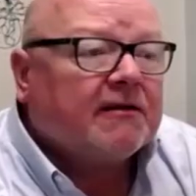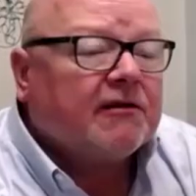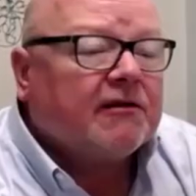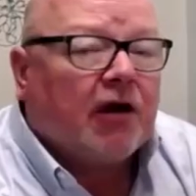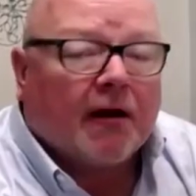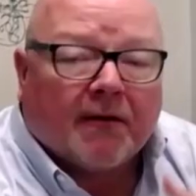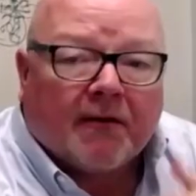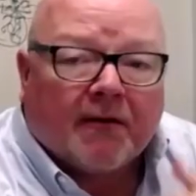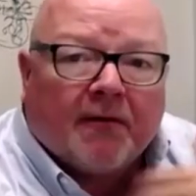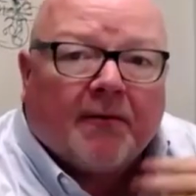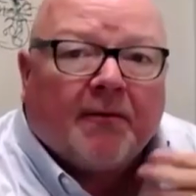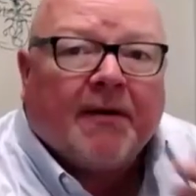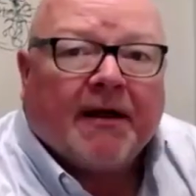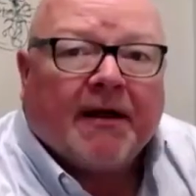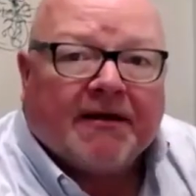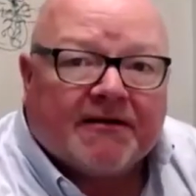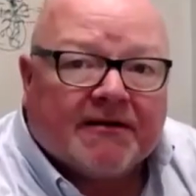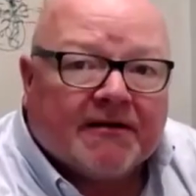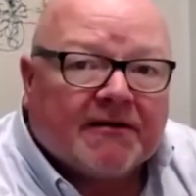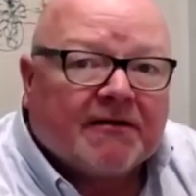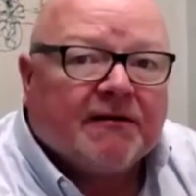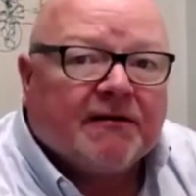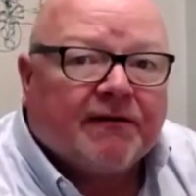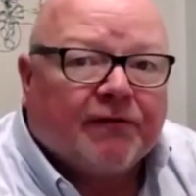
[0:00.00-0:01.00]
I taught them the
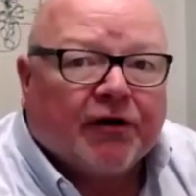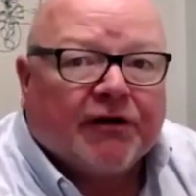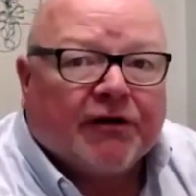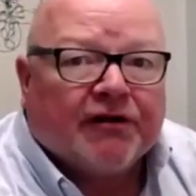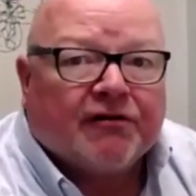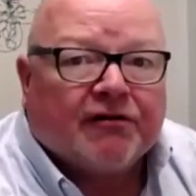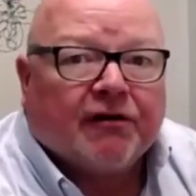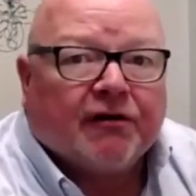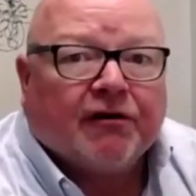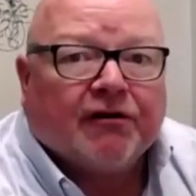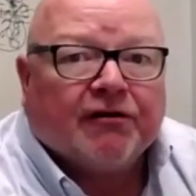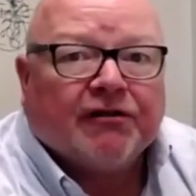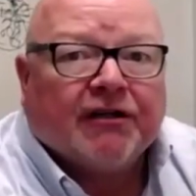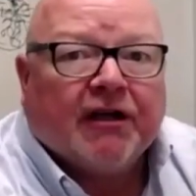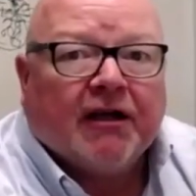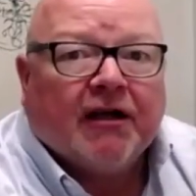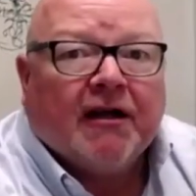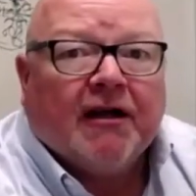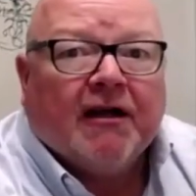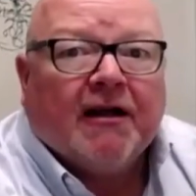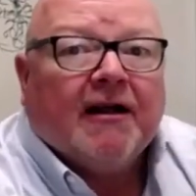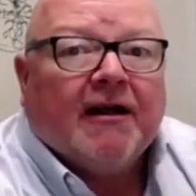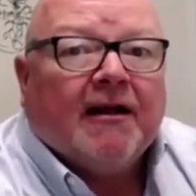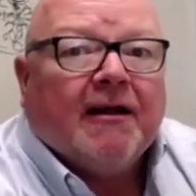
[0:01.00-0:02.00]
basics of research,
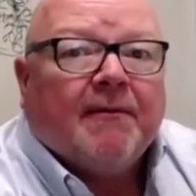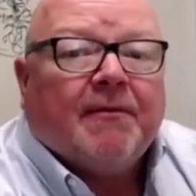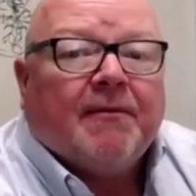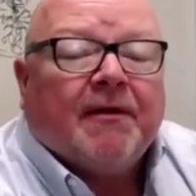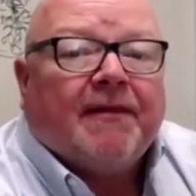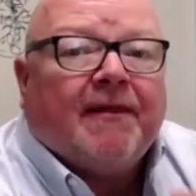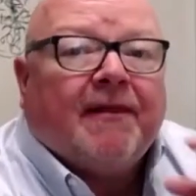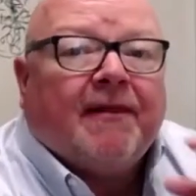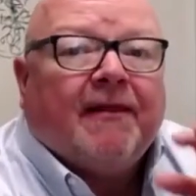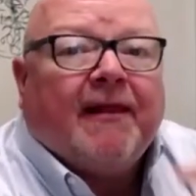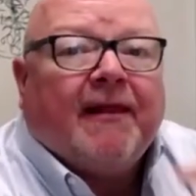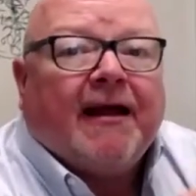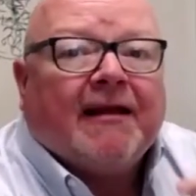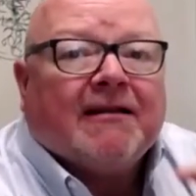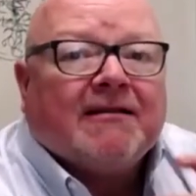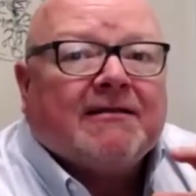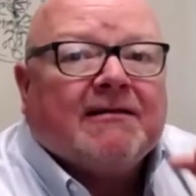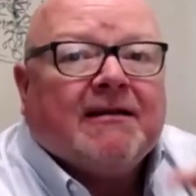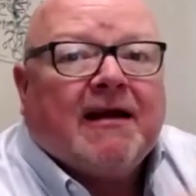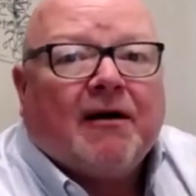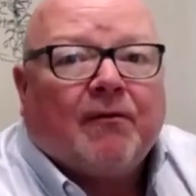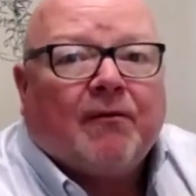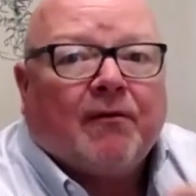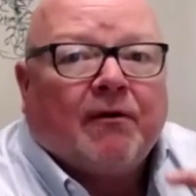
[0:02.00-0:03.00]
but
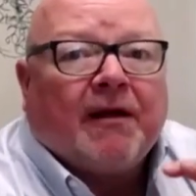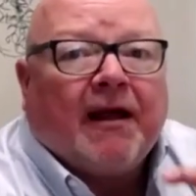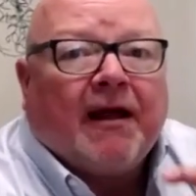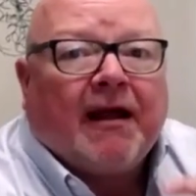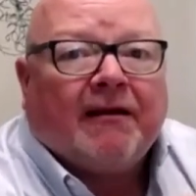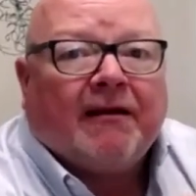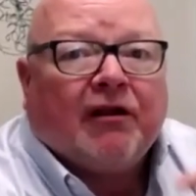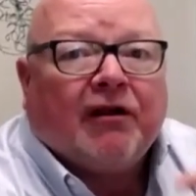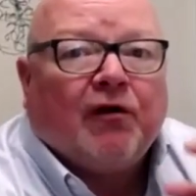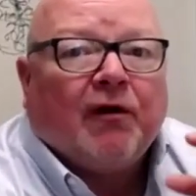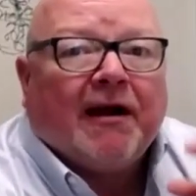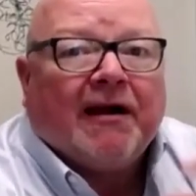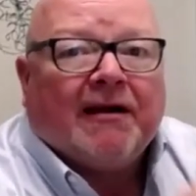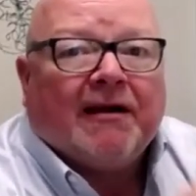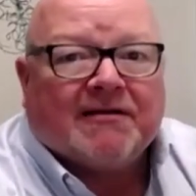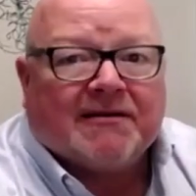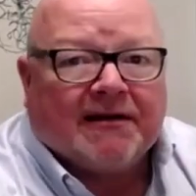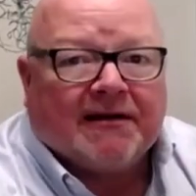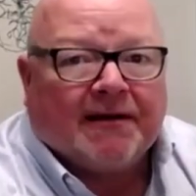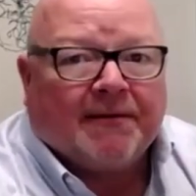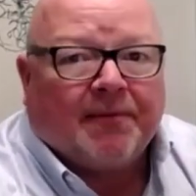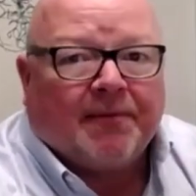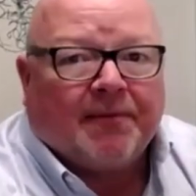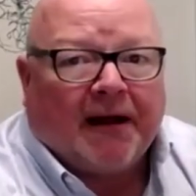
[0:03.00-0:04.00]
that's not what had the
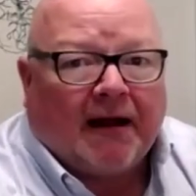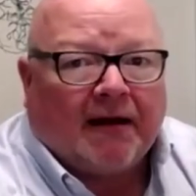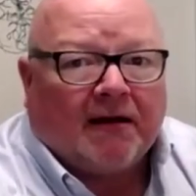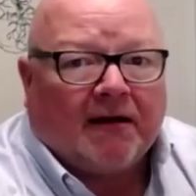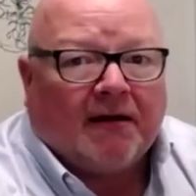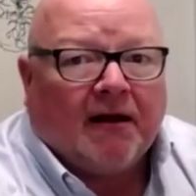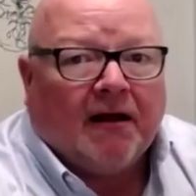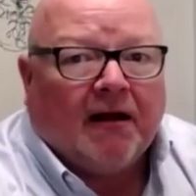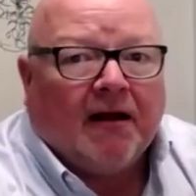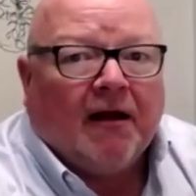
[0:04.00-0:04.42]
greatest impact.